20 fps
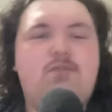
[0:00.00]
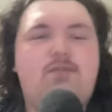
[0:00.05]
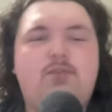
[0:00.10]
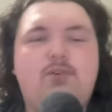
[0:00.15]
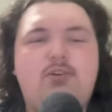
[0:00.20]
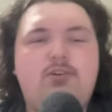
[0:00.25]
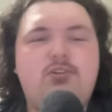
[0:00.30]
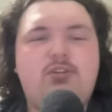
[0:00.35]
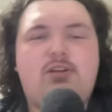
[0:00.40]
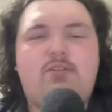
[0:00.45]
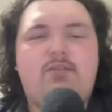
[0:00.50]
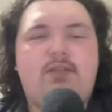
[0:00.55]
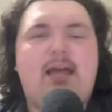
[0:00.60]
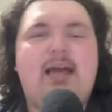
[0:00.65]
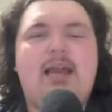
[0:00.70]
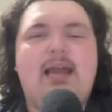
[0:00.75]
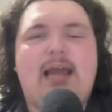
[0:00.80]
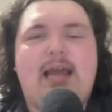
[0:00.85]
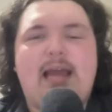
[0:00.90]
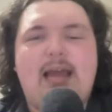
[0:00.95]
version of
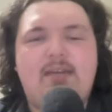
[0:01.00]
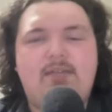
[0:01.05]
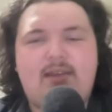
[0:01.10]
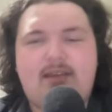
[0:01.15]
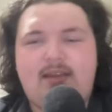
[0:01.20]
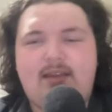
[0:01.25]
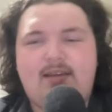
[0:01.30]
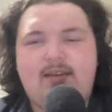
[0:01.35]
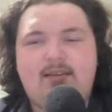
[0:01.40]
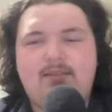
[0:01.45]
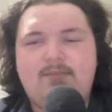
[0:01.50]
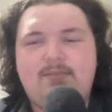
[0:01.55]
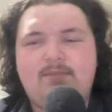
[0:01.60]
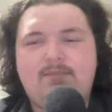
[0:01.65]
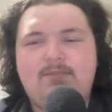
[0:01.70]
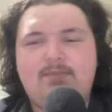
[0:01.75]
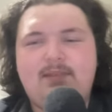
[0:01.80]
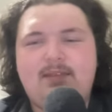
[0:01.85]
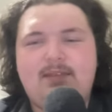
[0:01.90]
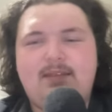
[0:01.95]
not having it,
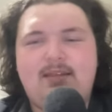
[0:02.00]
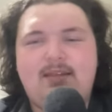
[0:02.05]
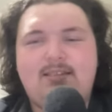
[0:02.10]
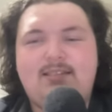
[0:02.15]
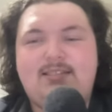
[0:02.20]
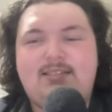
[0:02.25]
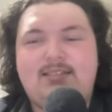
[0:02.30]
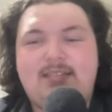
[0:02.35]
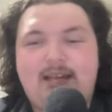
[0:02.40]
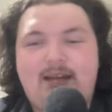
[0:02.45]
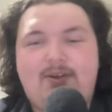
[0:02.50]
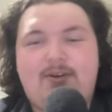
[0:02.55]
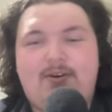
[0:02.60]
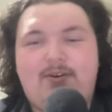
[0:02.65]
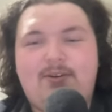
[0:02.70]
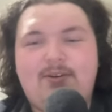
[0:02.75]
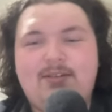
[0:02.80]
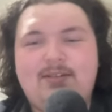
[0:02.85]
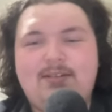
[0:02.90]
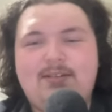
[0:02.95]
is
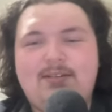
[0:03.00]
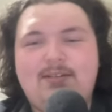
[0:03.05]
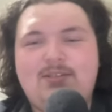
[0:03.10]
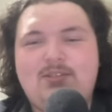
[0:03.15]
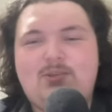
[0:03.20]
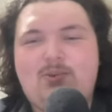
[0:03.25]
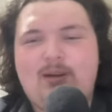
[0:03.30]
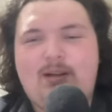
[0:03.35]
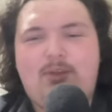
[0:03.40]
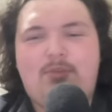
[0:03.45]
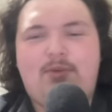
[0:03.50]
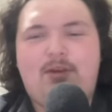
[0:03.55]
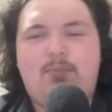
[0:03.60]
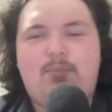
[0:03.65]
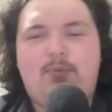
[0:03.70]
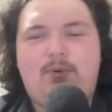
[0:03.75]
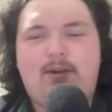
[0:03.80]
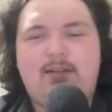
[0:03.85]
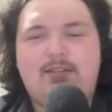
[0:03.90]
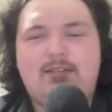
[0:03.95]
still 23
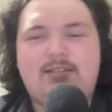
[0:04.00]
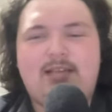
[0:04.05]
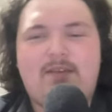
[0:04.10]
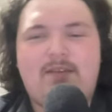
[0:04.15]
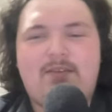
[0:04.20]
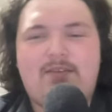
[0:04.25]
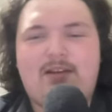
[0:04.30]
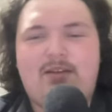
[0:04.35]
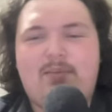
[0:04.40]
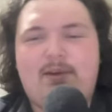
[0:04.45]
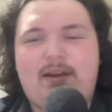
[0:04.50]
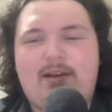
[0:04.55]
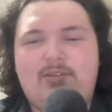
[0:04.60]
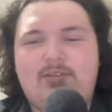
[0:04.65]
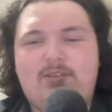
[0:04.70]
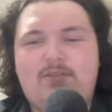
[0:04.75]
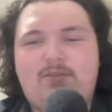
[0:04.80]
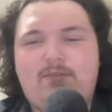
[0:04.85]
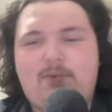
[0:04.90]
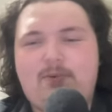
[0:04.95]
points, 7
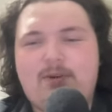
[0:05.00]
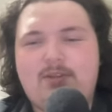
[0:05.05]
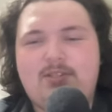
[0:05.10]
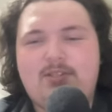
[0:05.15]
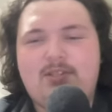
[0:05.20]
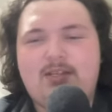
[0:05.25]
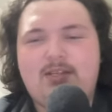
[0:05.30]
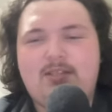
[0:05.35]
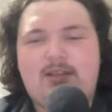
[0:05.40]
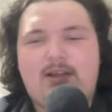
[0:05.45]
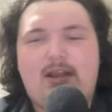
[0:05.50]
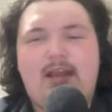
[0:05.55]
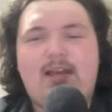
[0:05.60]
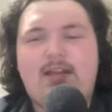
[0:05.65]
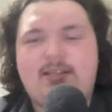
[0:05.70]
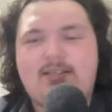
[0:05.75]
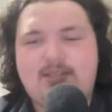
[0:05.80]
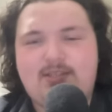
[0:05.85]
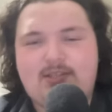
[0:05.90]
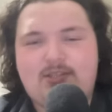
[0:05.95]
rebounds, 4 assists,
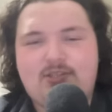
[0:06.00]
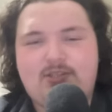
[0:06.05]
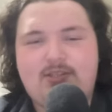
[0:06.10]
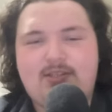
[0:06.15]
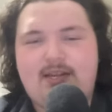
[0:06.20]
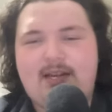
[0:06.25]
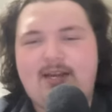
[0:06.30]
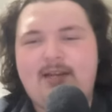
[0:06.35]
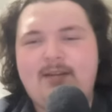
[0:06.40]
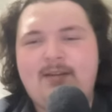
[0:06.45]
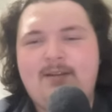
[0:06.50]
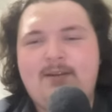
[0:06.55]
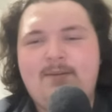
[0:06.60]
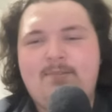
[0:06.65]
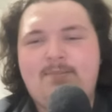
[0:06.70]
8 assists, I should say,